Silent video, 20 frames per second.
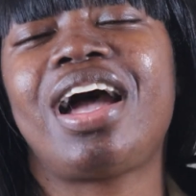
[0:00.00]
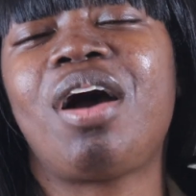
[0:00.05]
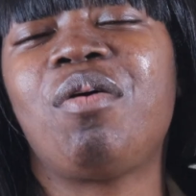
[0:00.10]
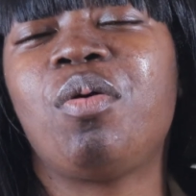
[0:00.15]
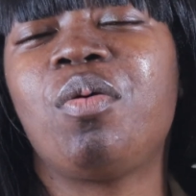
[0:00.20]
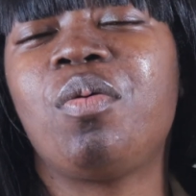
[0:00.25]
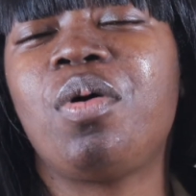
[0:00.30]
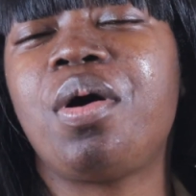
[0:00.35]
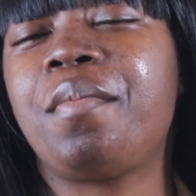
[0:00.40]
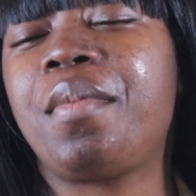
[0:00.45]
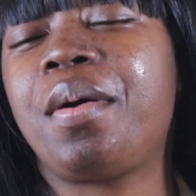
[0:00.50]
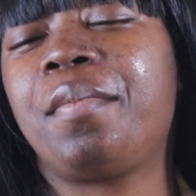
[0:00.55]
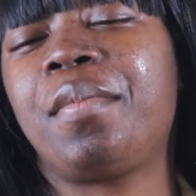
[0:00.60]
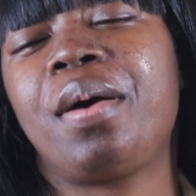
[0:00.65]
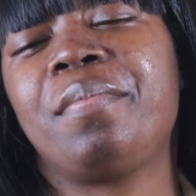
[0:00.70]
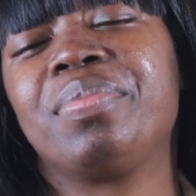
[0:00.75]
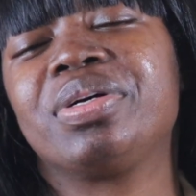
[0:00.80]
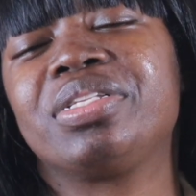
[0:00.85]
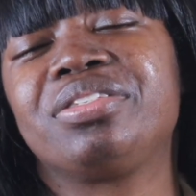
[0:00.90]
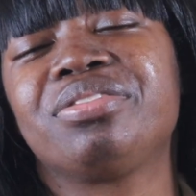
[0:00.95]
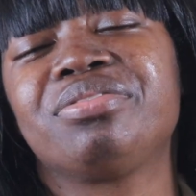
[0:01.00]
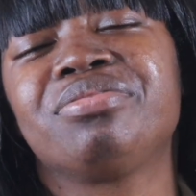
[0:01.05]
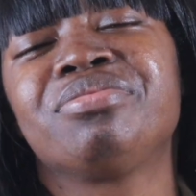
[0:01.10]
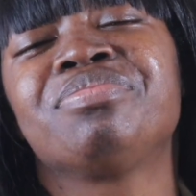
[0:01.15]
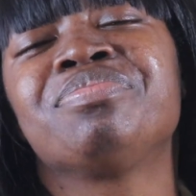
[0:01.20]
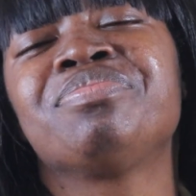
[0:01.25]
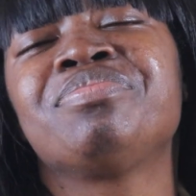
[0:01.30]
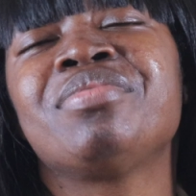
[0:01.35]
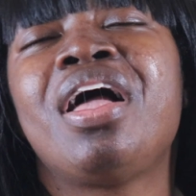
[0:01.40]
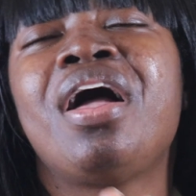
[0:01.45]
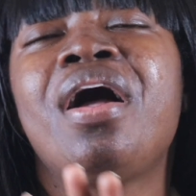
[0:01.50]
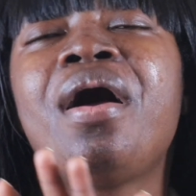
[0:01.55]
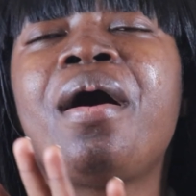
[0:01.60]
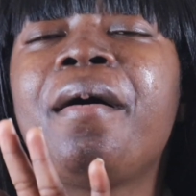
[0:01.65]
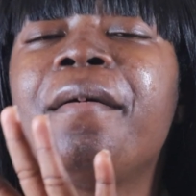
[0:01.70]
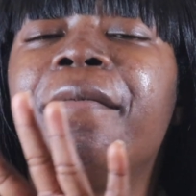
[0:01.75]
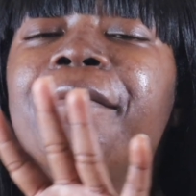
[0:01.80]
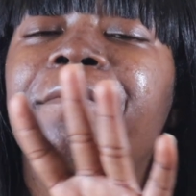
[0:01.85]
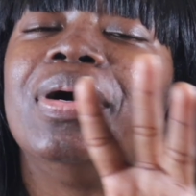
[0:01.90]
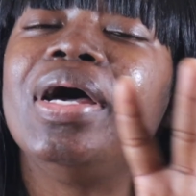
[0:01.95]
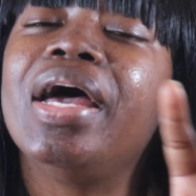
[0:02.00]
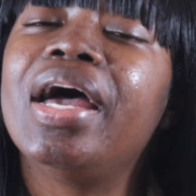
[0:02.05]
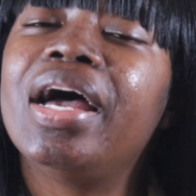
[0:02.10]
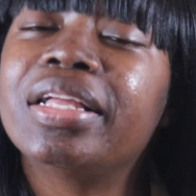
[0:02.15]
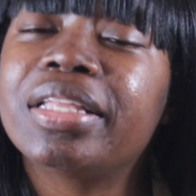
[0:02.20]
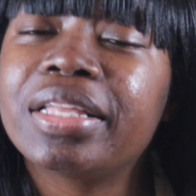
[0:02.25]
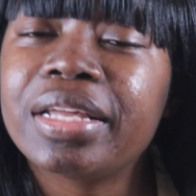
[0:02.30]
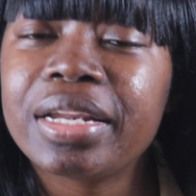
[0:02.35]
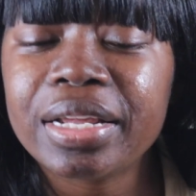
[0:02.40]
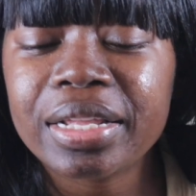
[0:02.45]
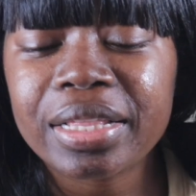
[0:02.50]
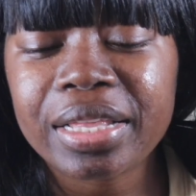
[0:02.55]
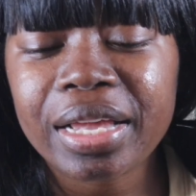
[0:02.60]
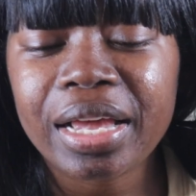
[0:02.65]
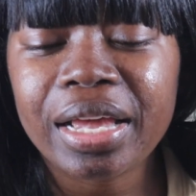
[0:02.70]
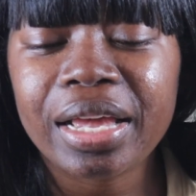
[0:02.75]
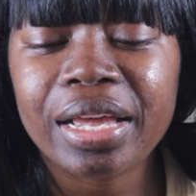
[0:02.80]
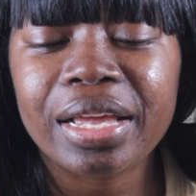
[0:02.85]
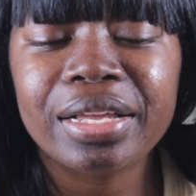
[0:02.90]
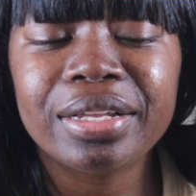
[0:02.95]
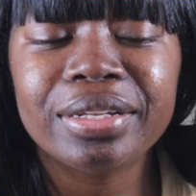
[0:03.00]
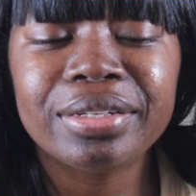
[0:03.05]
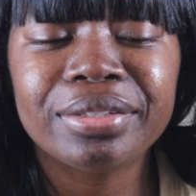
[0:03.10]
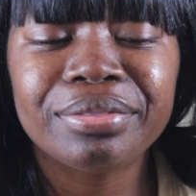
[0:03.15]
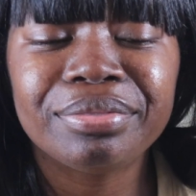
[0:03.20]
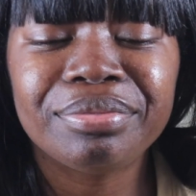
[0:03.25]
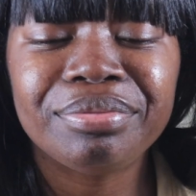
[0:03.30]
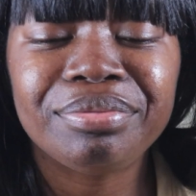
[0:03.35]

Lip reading: I would want my mama too. But at the end of the day,